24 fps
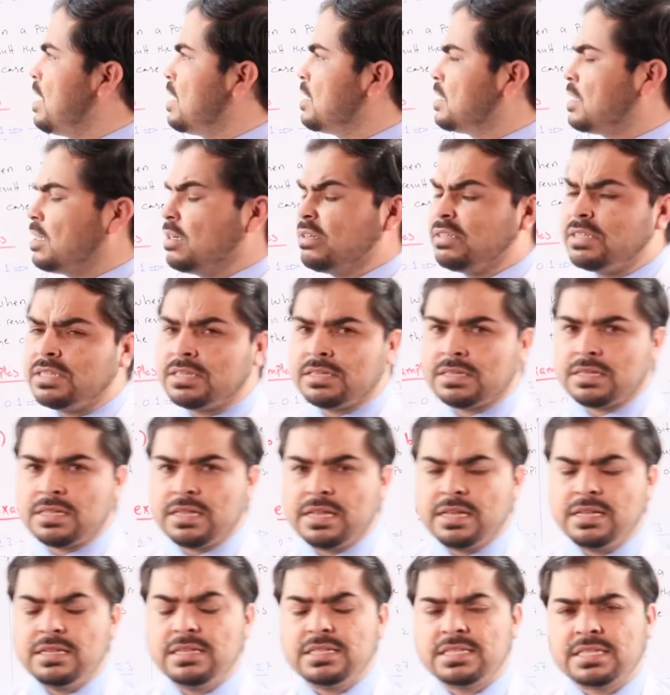So it's,
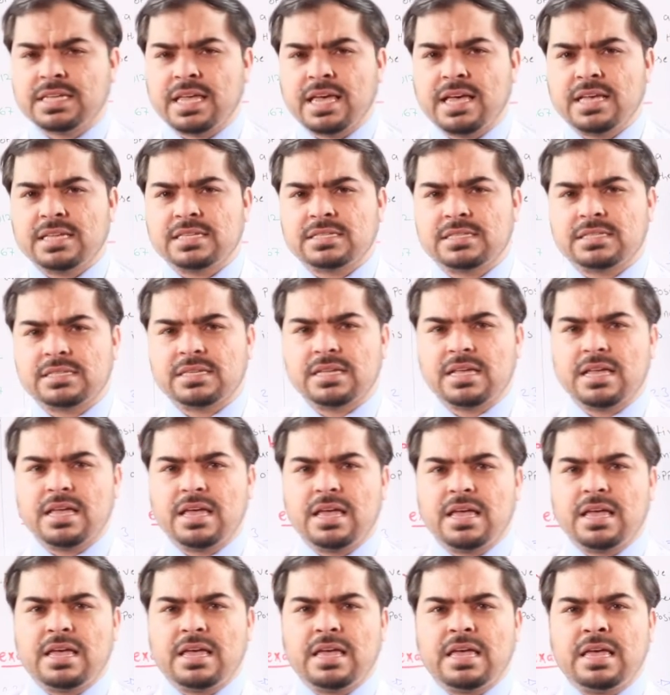in this case,
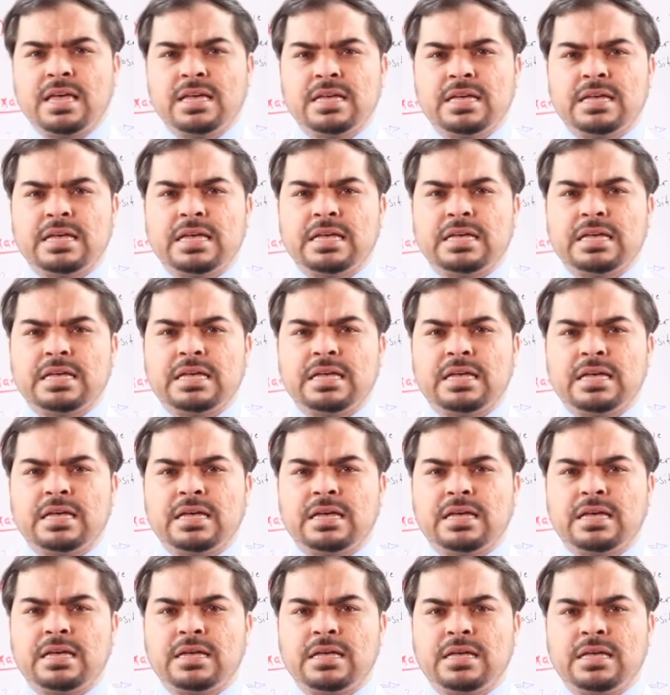
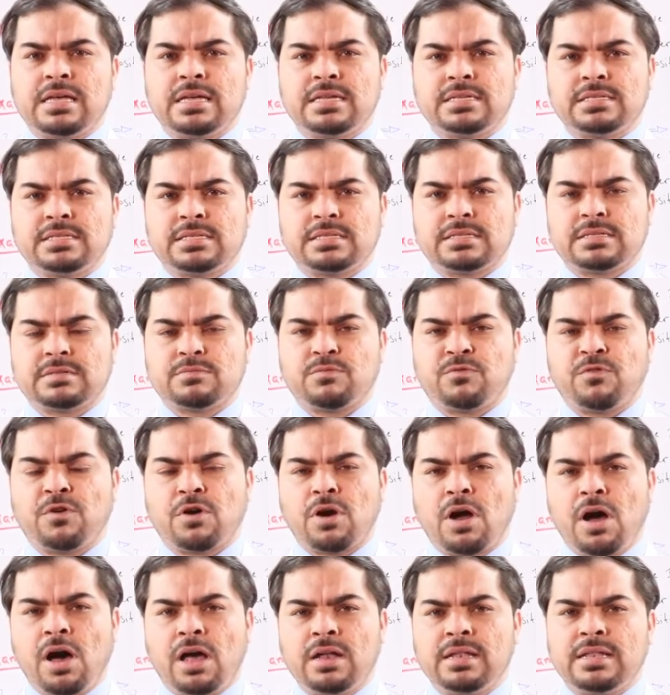is
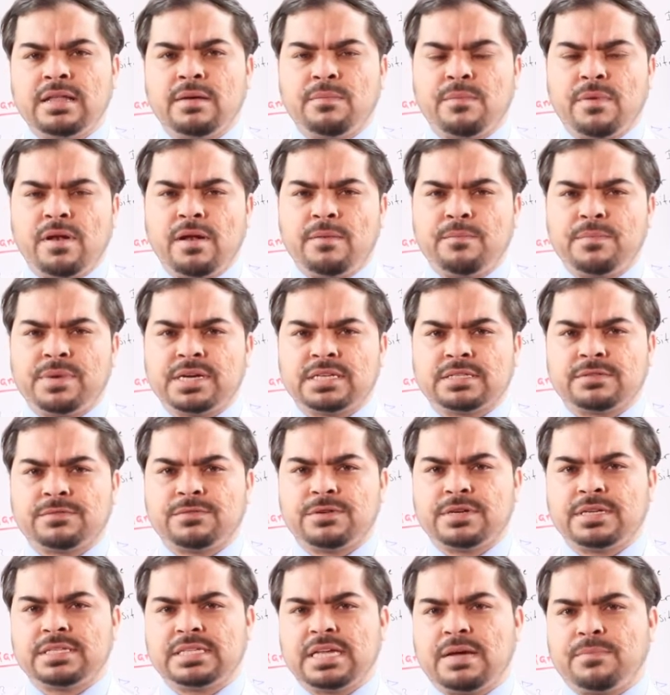for all the numbers.
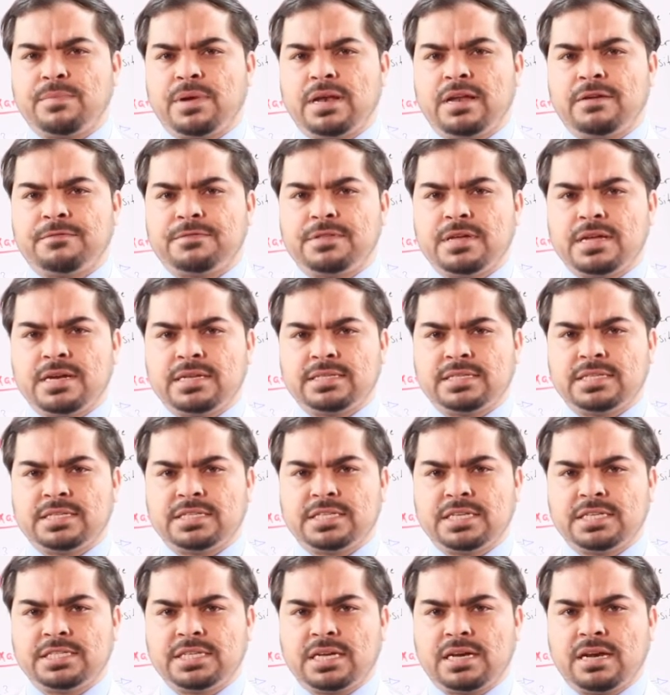For example, if there is
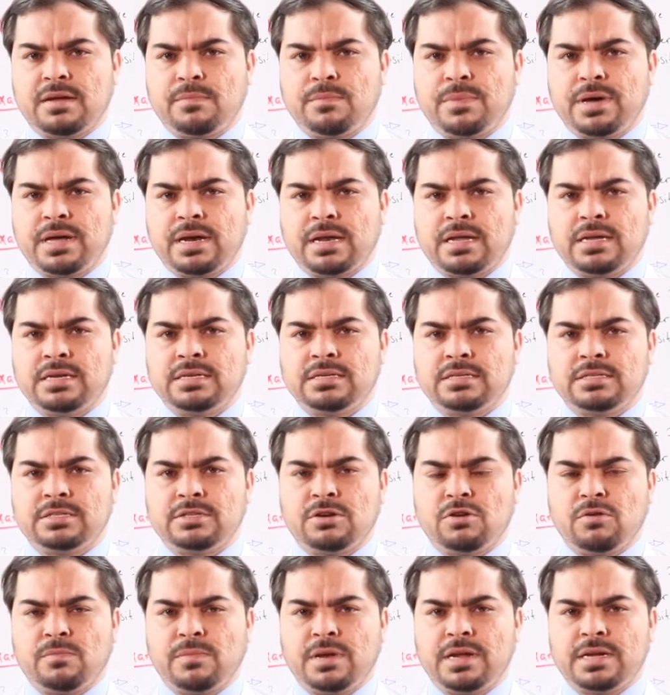integer number in
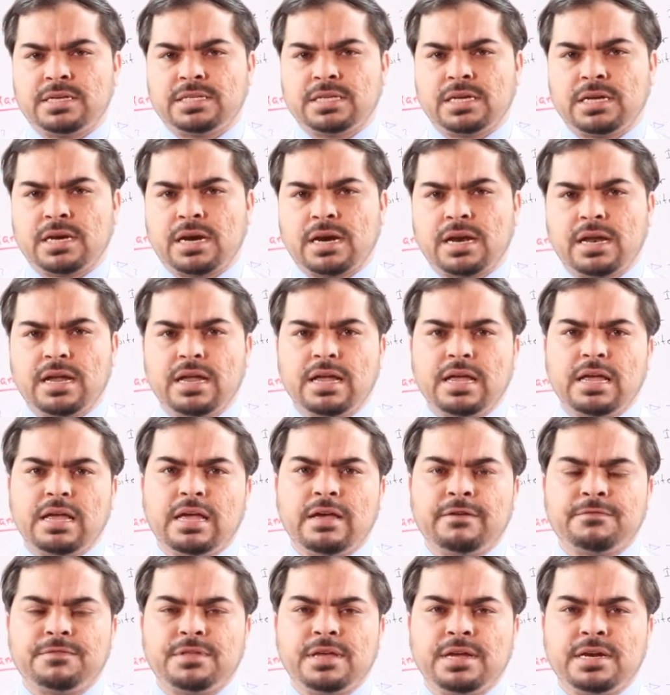denominator,
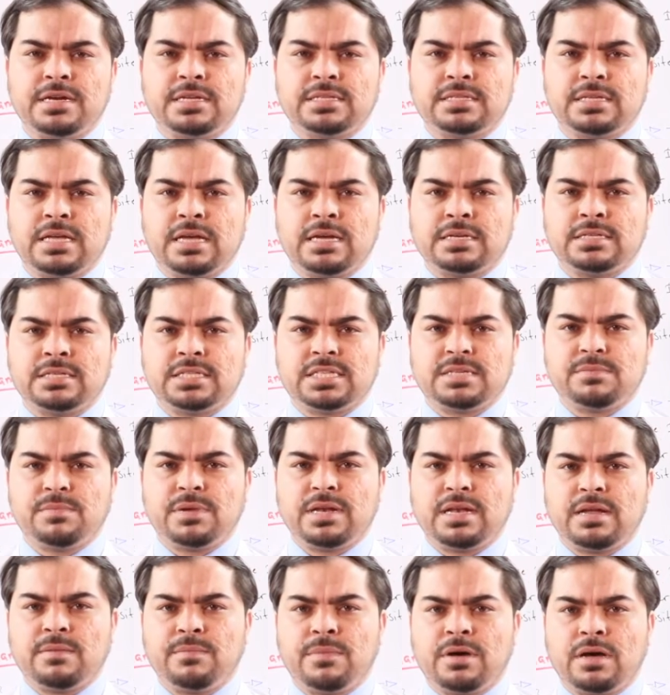if there is a
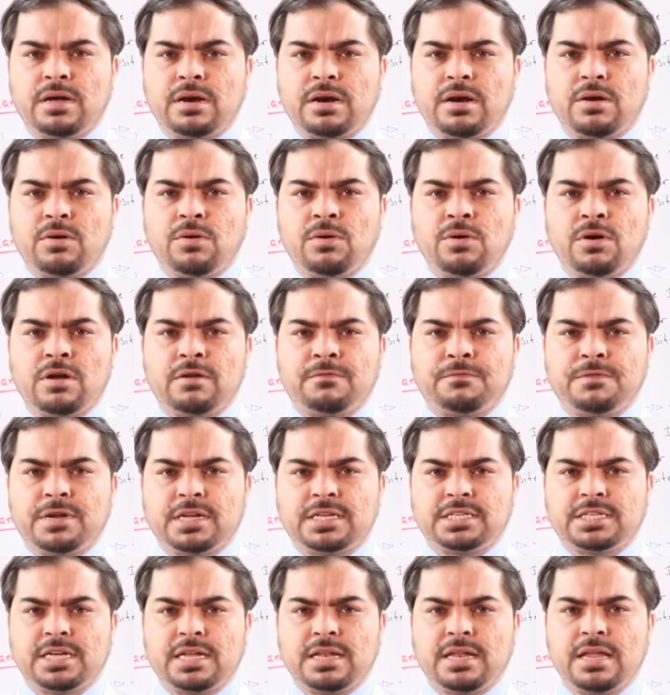decimal number or a
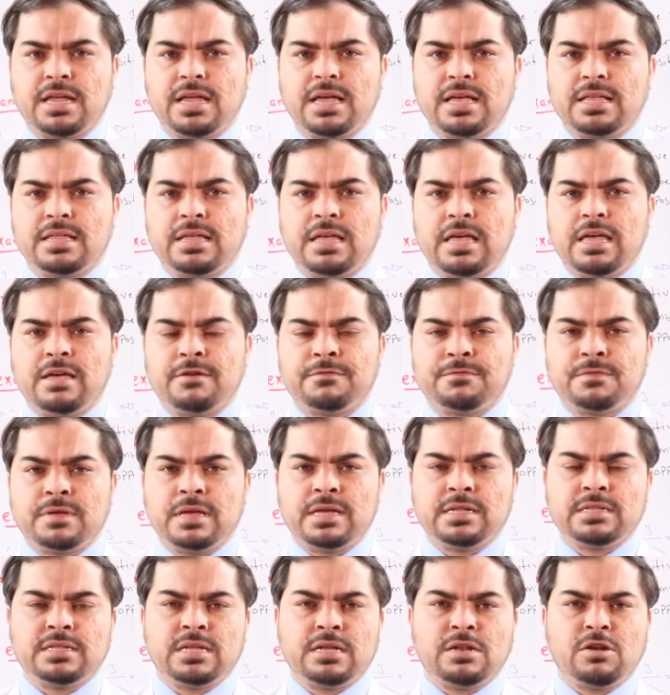fraction, if
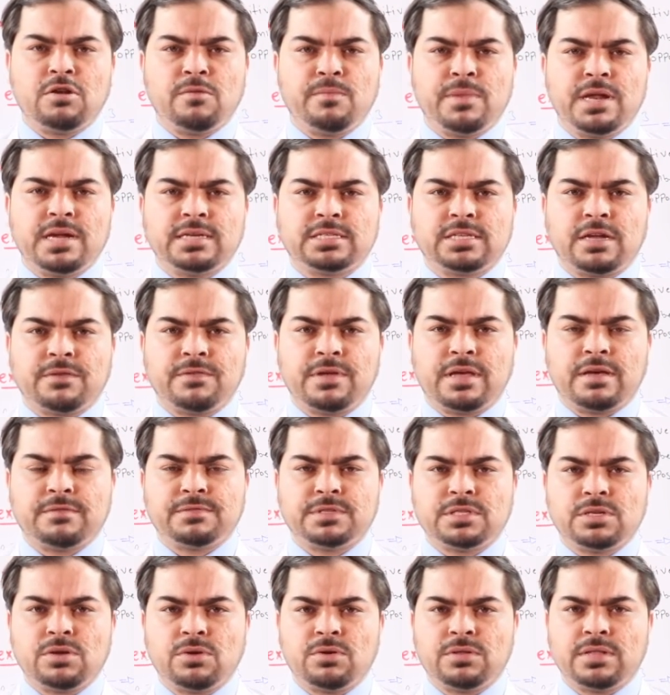in the denominator we
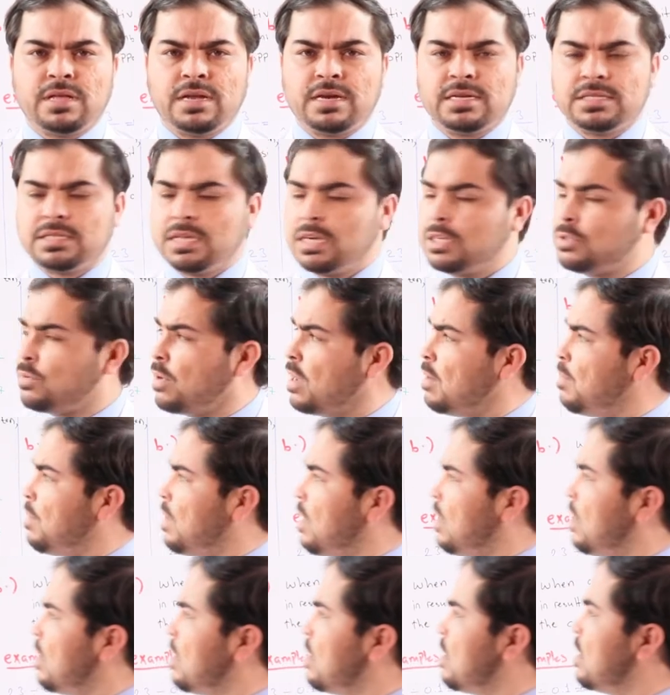have 0, the result will
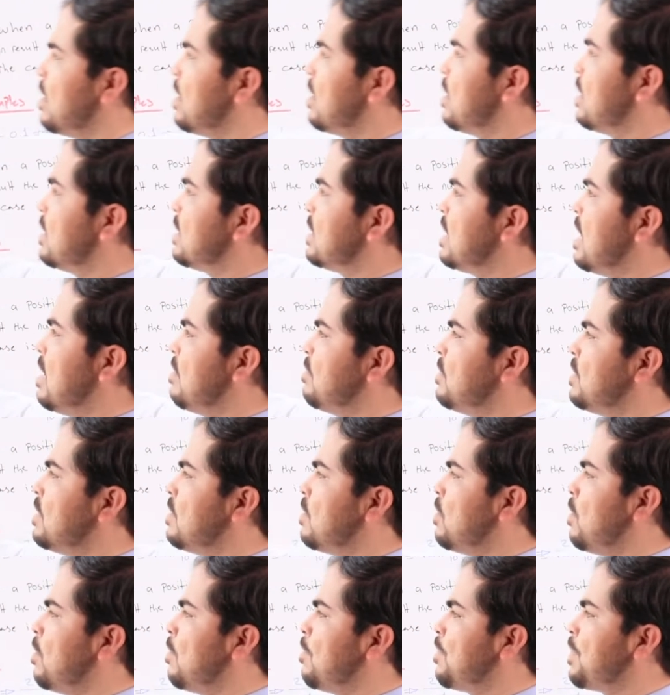be the same
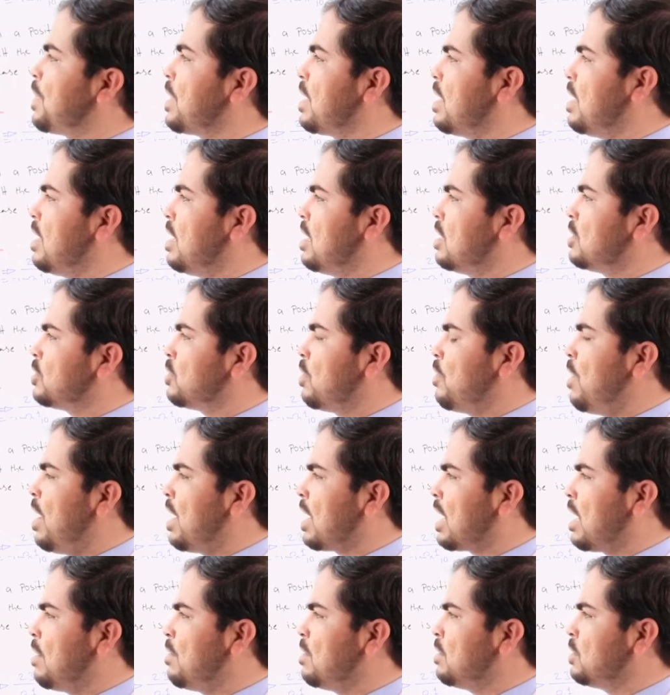0. So we
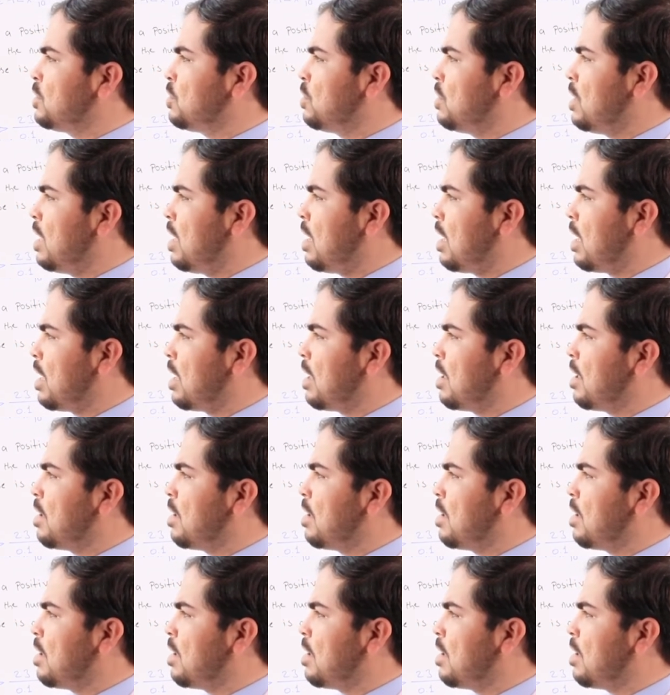are coming to the